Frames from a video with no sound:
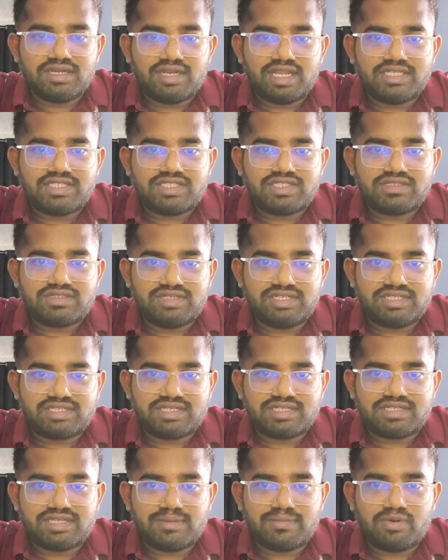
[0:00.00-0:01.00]
Let's
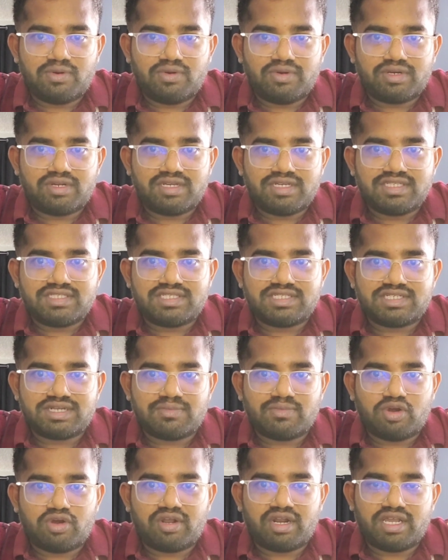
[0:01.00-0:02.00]
discuss about
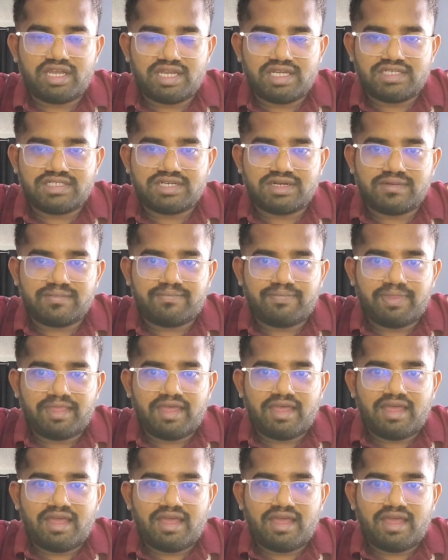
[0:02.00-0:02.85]
system organization.